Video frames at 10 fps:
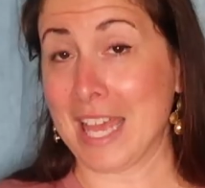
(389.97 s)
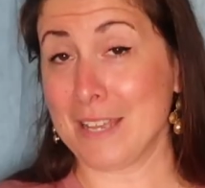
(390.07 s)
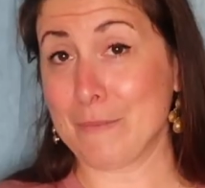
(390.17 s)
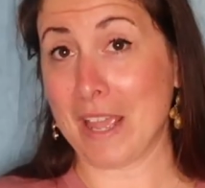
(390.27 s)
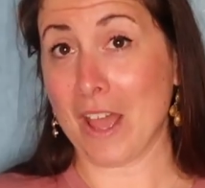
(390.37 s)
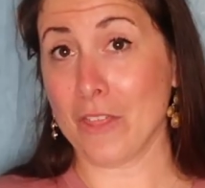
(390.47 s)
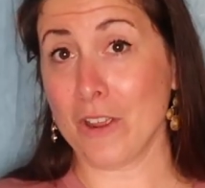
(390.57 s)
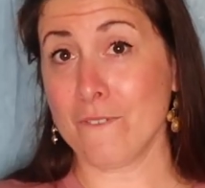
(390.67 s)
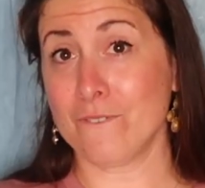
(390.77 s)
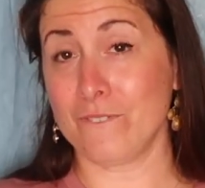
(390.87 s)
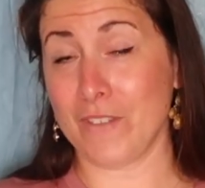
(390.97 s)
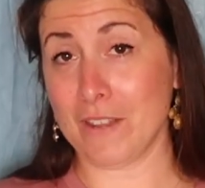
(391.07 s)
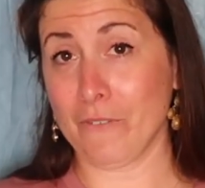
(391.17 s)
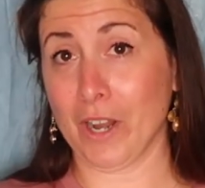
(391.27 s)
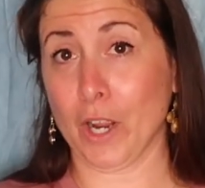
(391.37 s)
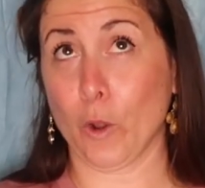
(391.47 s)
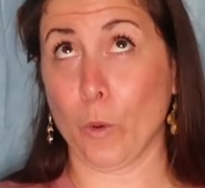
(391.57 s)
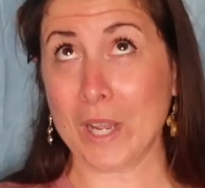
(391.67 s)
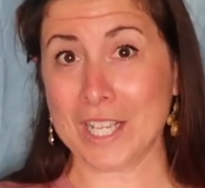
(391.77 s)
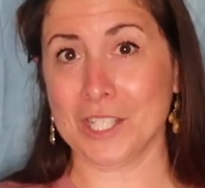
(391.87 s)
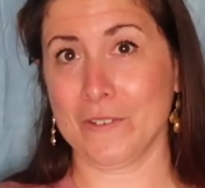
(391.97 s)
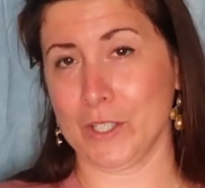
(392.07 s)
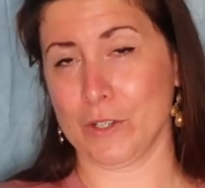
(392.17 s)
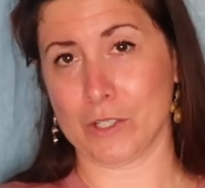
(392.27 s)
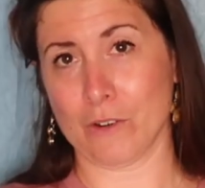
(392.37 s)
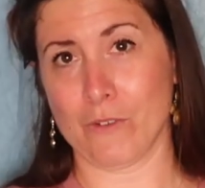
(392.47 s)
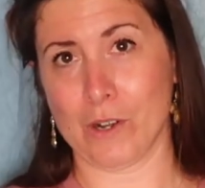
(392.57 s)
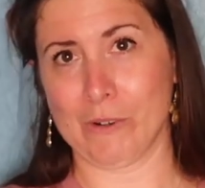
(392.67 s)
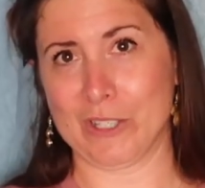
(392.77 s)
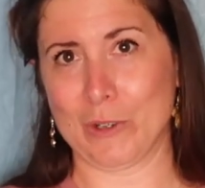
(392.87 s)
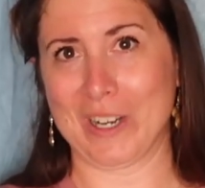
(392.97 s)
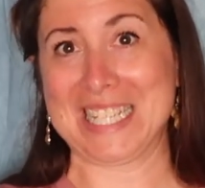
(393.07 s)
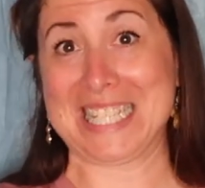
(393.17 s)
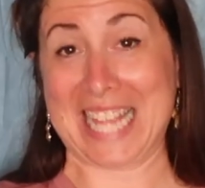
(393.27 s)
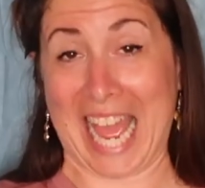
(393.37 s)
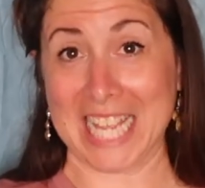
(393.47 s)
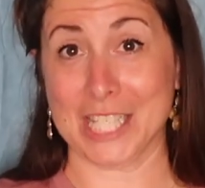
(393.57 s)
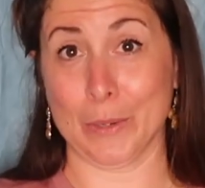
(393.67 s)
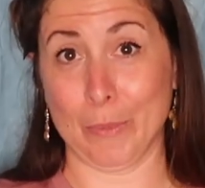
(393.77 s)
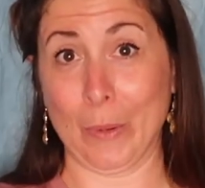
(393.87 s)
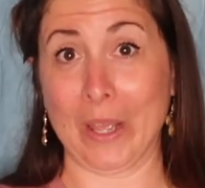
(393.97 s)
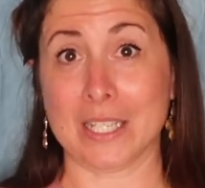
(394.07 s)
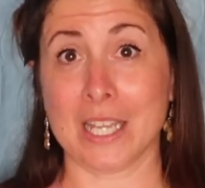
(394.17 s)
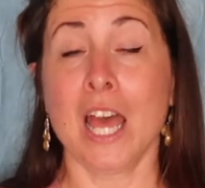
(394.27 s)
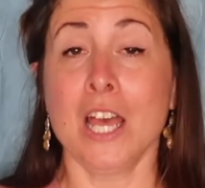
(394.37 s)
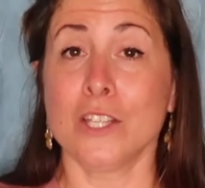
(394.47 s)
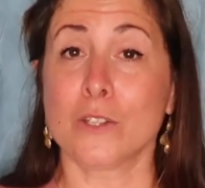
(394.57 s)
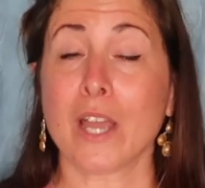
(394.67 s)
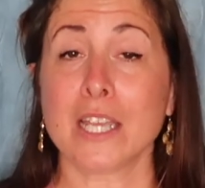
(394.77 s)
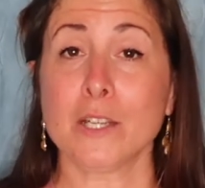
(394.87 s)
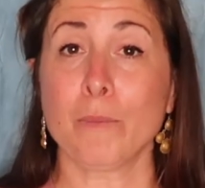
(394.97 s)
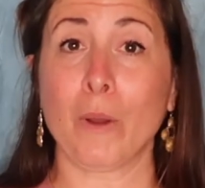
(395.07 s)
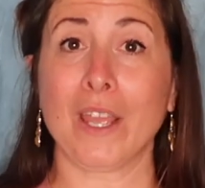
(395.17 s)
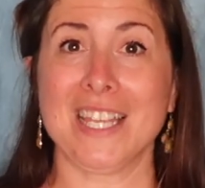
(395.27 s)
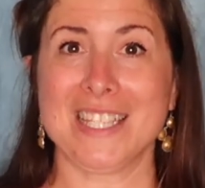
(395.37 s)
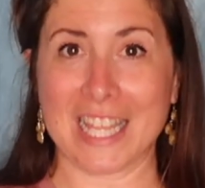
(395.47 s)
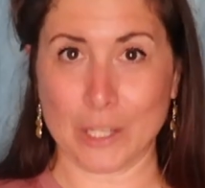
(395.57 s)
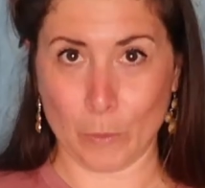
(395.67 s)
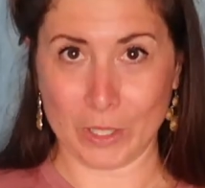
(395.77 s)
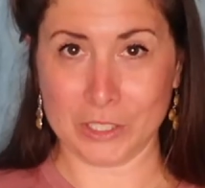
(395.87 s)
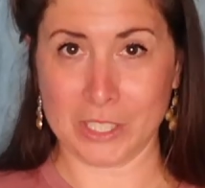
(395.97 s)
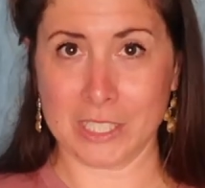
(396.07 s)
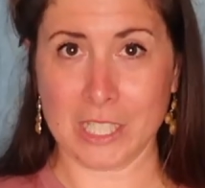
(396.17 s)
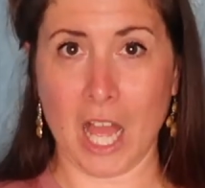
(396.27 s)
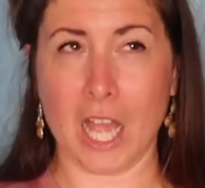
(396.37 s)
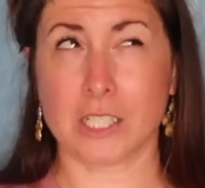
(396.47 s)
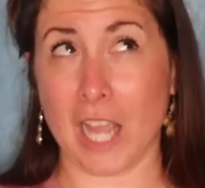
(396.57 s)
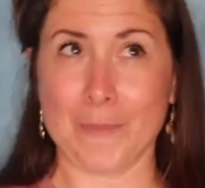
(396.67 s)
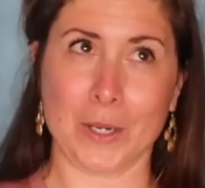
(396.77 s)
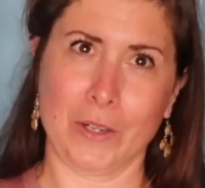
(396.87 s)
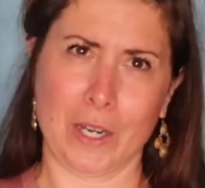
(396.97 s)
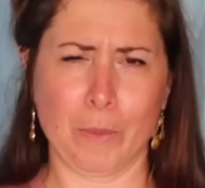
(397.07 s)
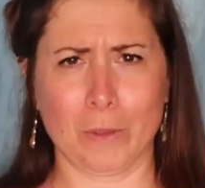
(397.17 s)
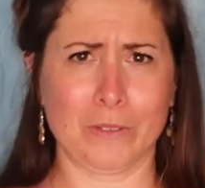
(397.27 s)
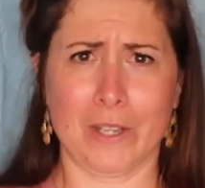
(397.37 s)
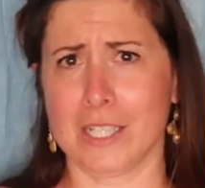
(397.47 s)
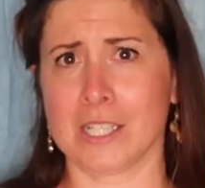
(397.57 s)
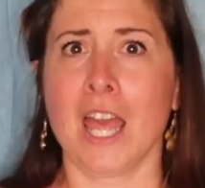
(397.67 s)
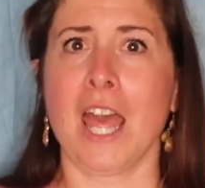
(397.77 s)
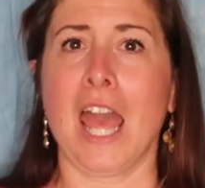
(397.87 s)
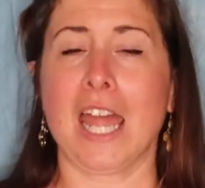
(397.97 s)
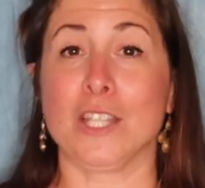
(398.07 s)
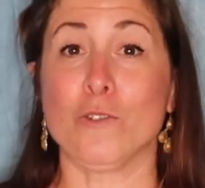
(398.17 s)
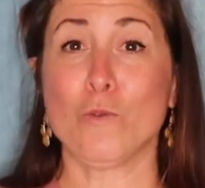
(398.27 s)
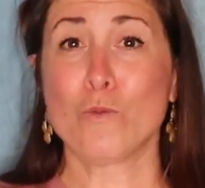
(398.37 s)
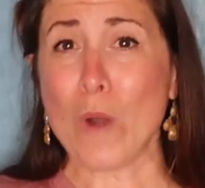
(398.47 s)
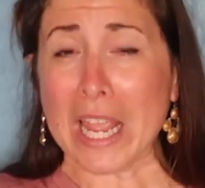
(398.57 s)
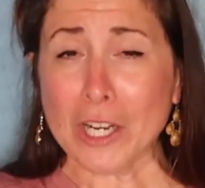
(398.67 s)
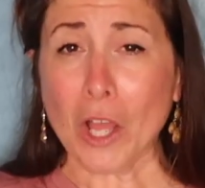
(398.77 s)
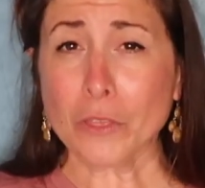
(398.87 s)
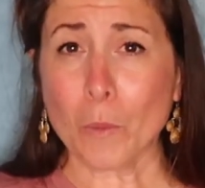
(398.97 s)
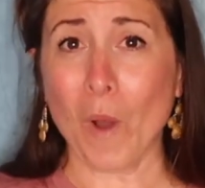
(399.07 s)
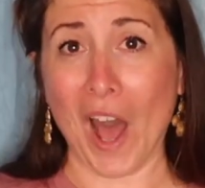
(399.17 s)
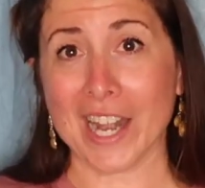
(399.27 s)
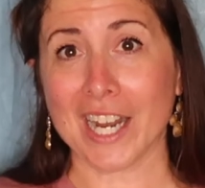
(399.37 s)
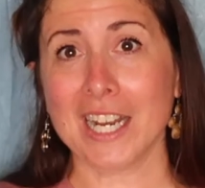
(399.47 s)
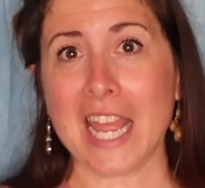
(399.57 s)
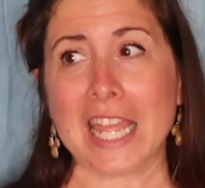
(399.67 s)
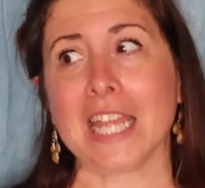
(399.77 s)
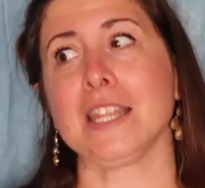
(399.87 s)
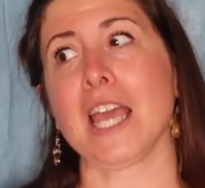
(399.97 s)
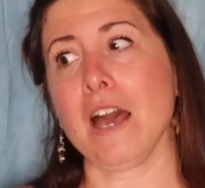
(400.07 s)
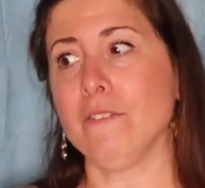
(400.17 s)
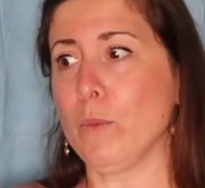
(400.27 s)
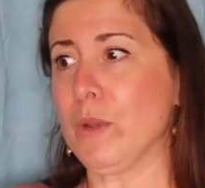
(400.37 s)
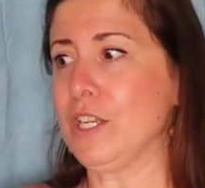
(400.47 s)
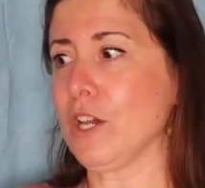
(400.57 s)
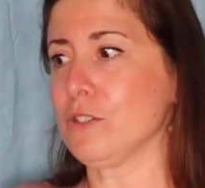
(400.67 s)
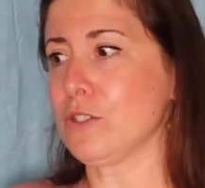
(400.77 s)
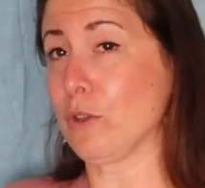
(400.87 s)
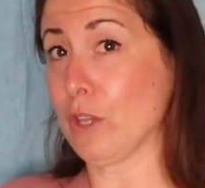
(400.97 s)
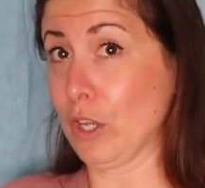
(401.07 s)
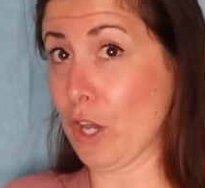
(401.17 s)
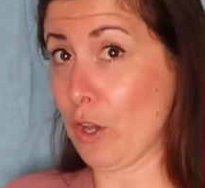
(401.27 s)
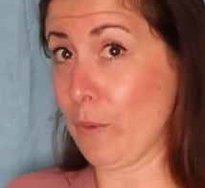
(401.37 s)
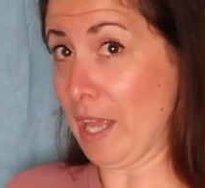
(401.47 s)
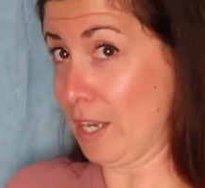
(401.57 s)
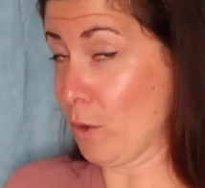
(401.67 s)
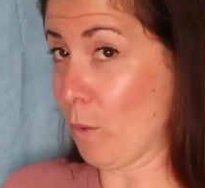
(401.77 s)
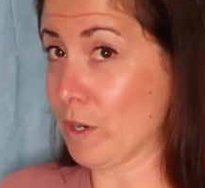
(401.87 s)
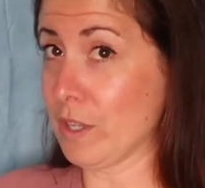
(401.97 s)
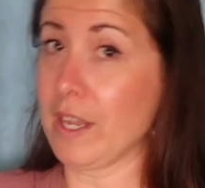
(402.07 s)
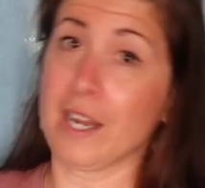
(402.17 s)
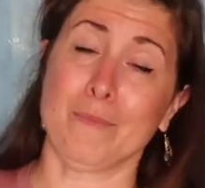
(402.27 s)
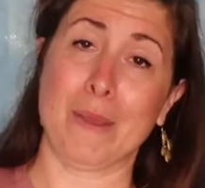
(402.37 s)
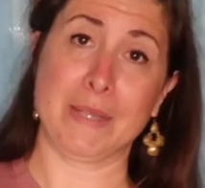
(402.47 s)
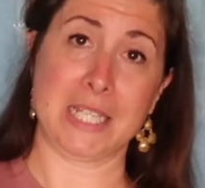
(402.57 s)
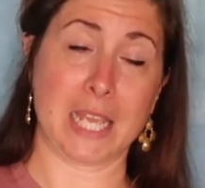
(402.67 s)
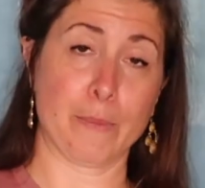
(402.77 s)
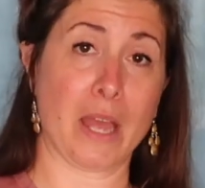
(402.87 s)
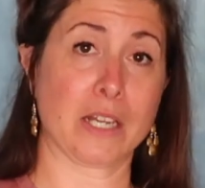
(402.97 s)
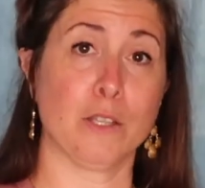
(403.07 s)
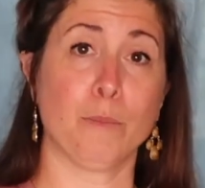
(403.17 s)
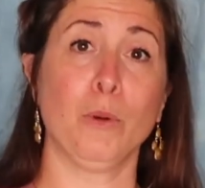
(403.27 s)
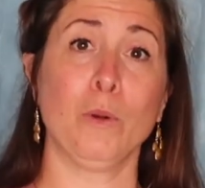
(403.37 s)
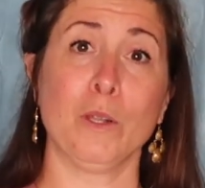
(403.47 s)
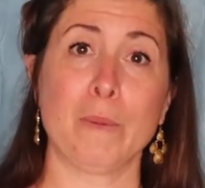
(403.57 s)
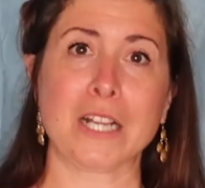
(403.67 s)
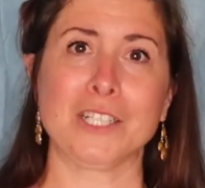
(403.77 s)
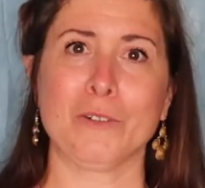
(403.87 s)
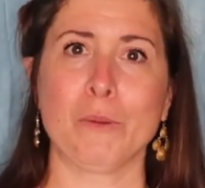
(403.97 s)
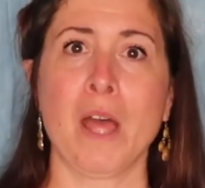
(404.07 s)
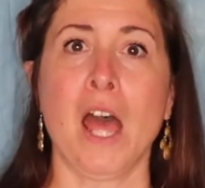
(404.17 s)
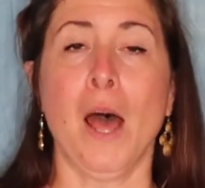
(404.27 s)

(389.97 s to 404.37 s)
And my other favorite quick service restaurant for a resort is Geyser Point. So Geyser Point is at the Wilderness Lodge, Copper Creek, Boulder Ridge, and it's right on the water, and they have a window so you can go and order there, maybe take it back to the pool or back to your room.